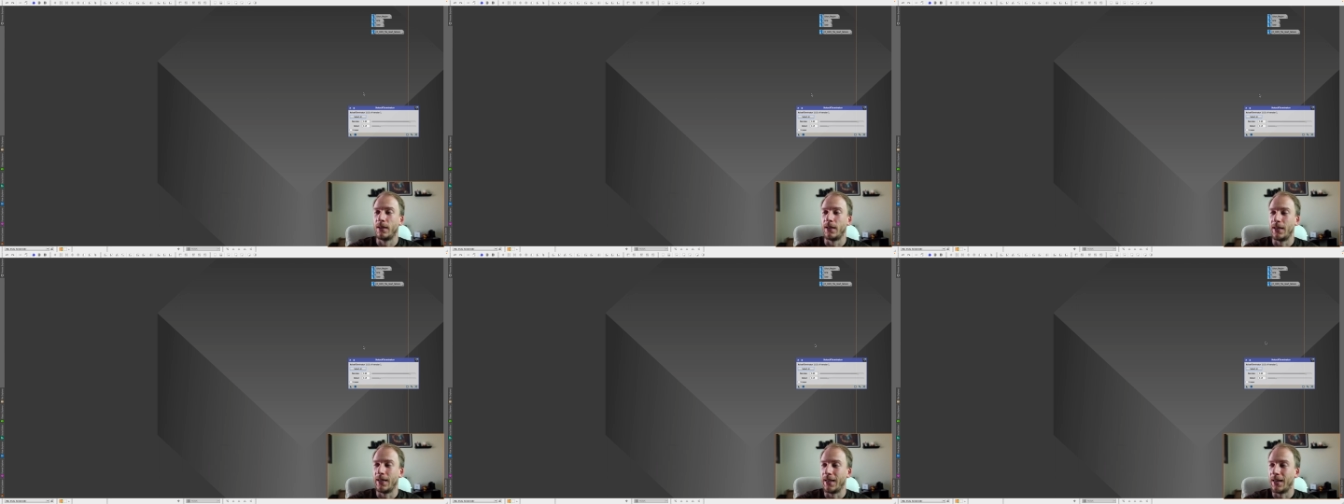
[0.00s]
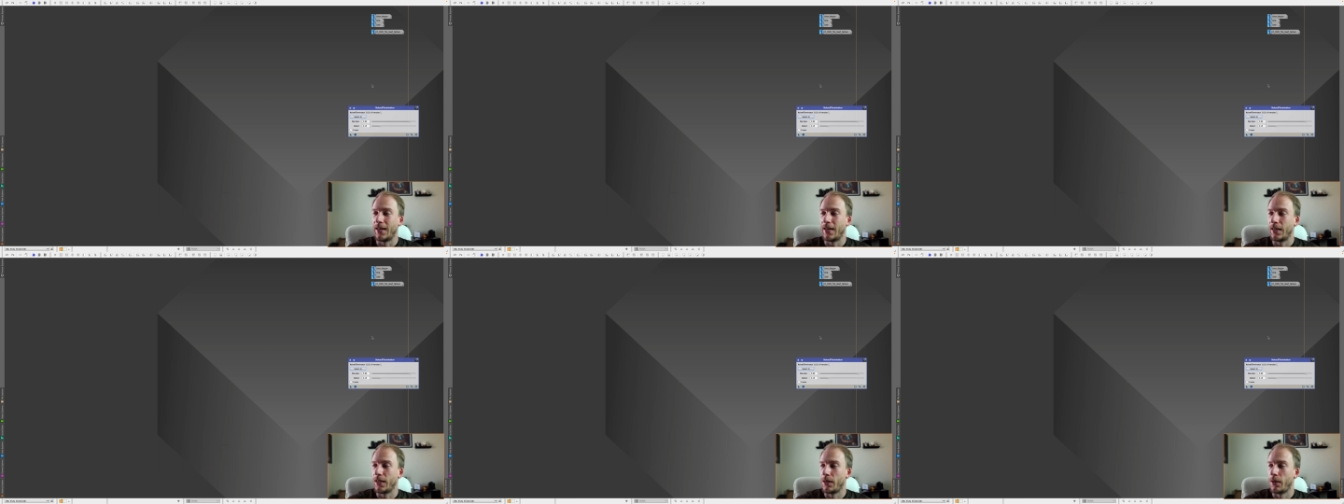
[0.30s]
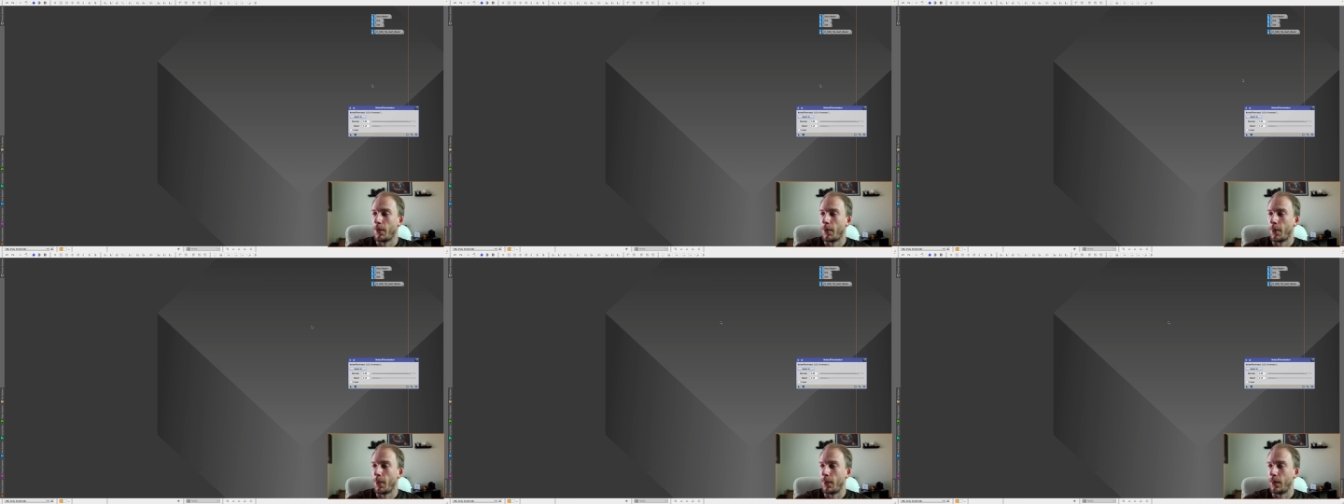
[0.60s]
AI,
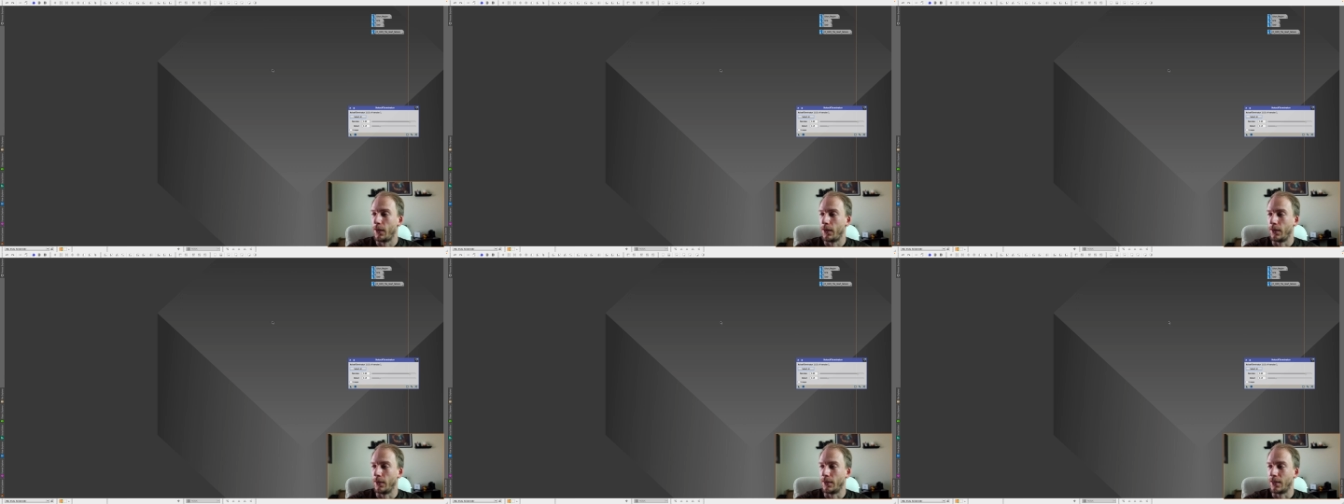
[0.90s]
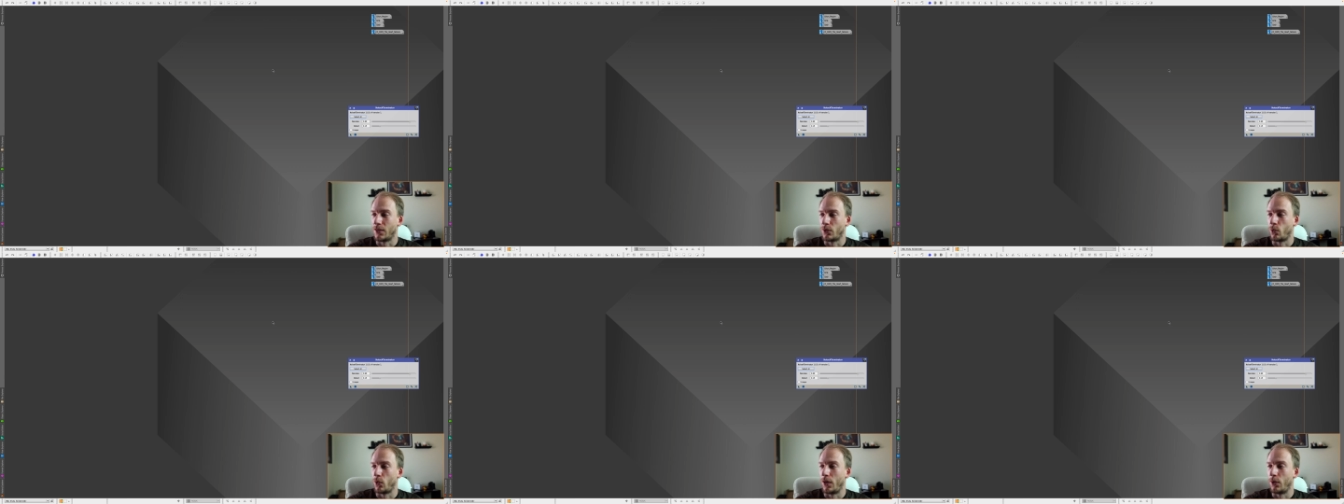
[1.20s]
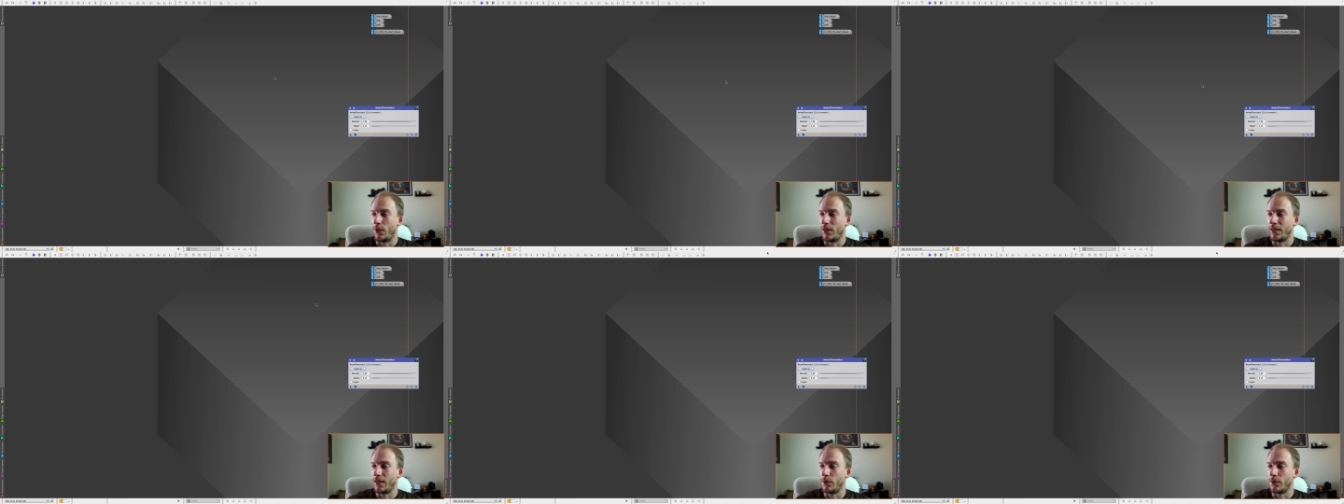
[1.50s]
and that's why
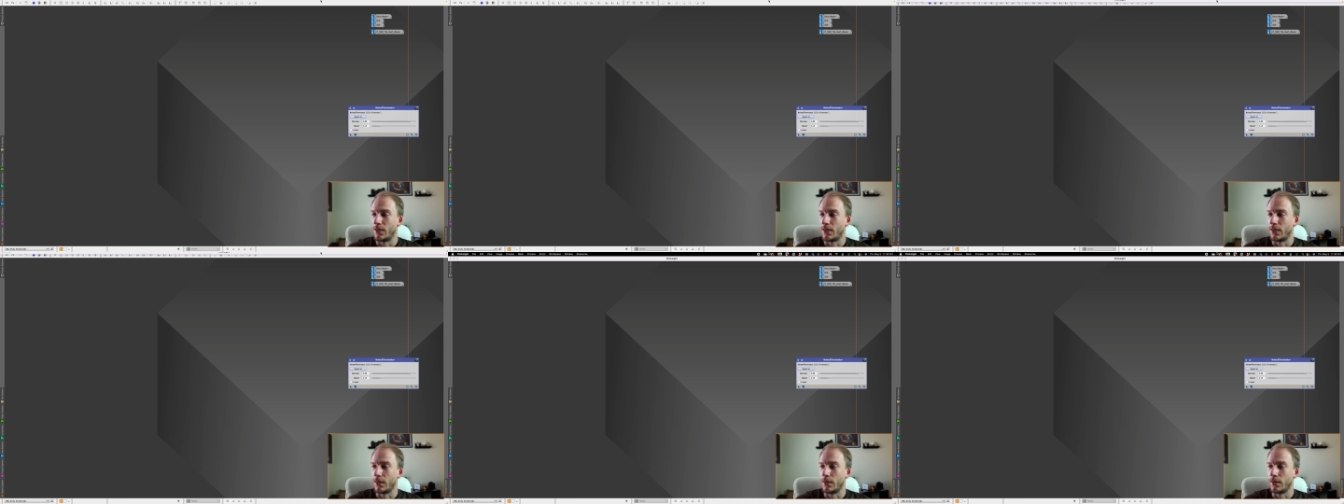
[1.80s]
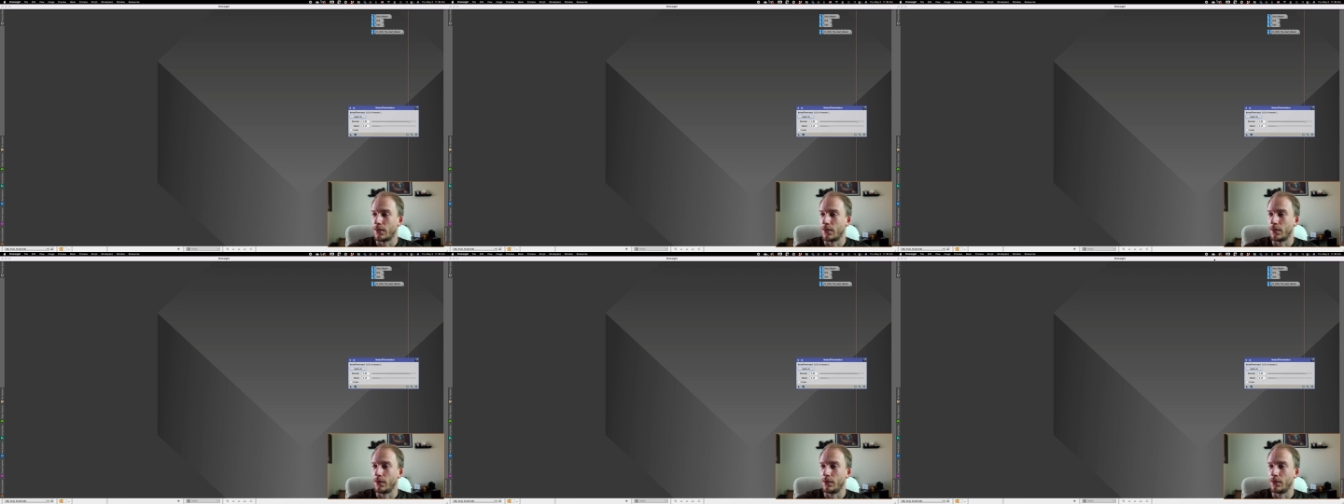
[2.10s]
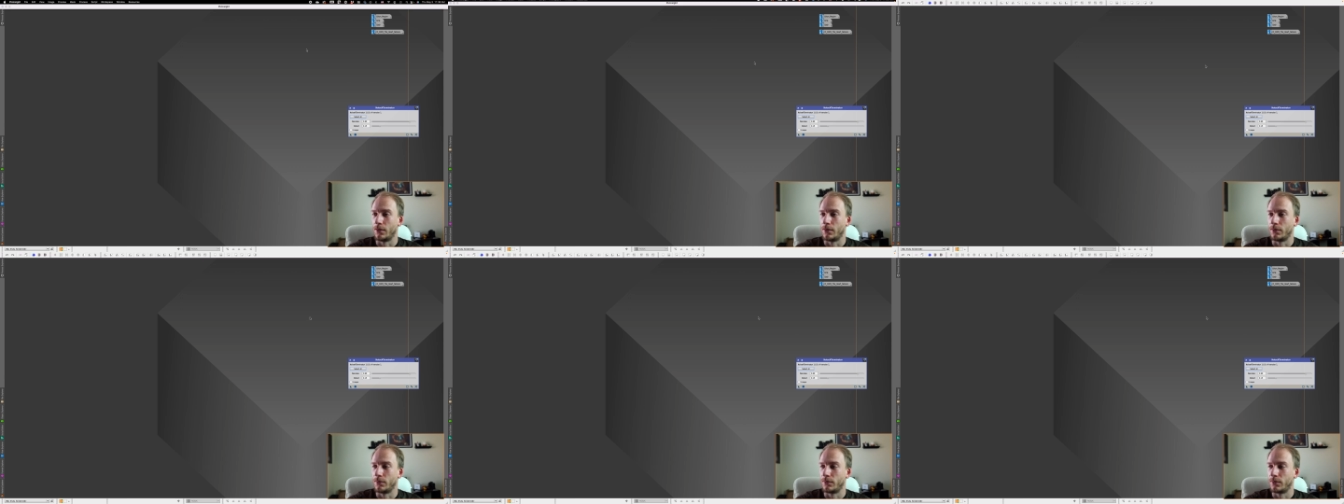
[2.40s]
right now it says
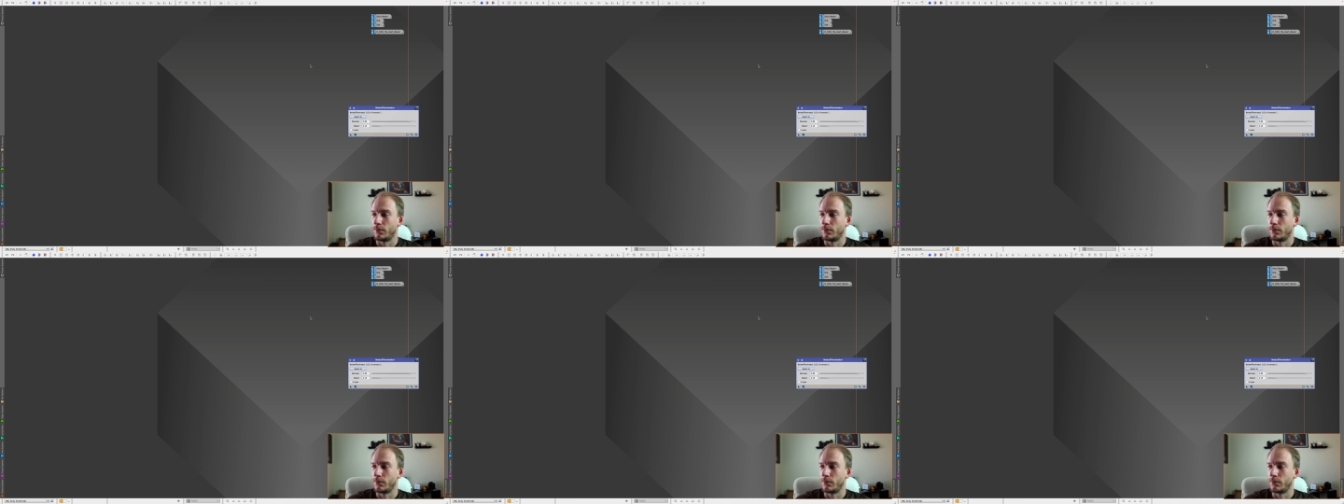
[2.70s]
uh,